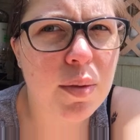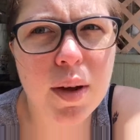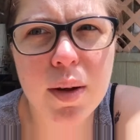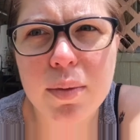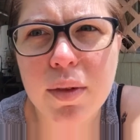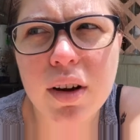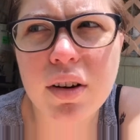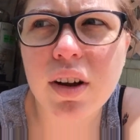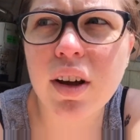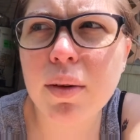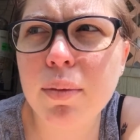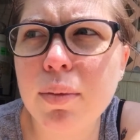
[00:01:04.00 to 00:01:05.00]
p.m. their
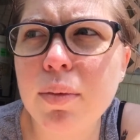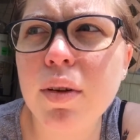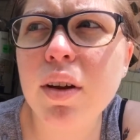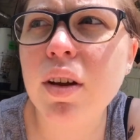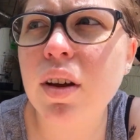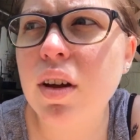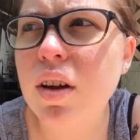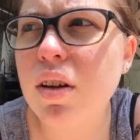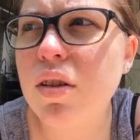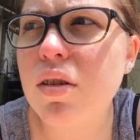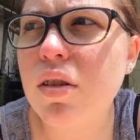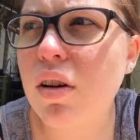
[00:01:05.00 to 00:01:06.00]
time.
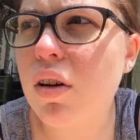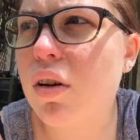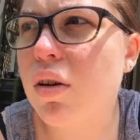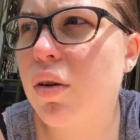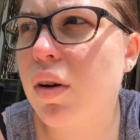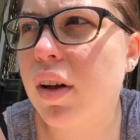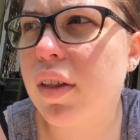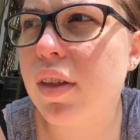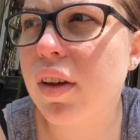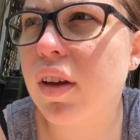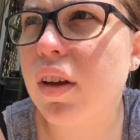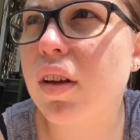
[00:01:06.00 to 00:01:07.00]
So I
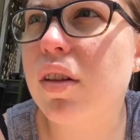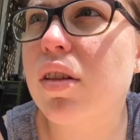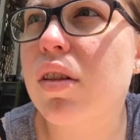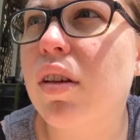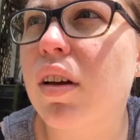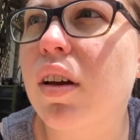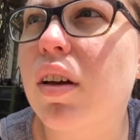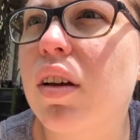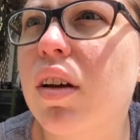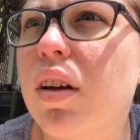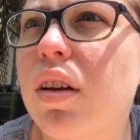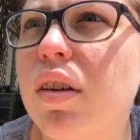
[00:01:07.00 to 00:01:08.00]
think it's like
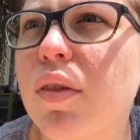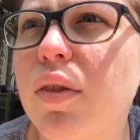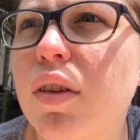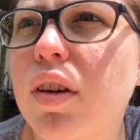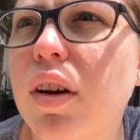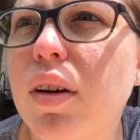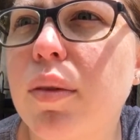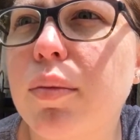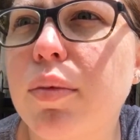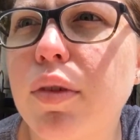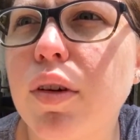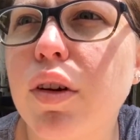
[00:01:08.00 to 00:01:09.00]
a different time
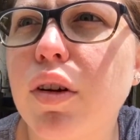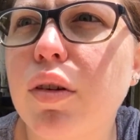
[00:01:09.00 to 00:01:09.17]
for,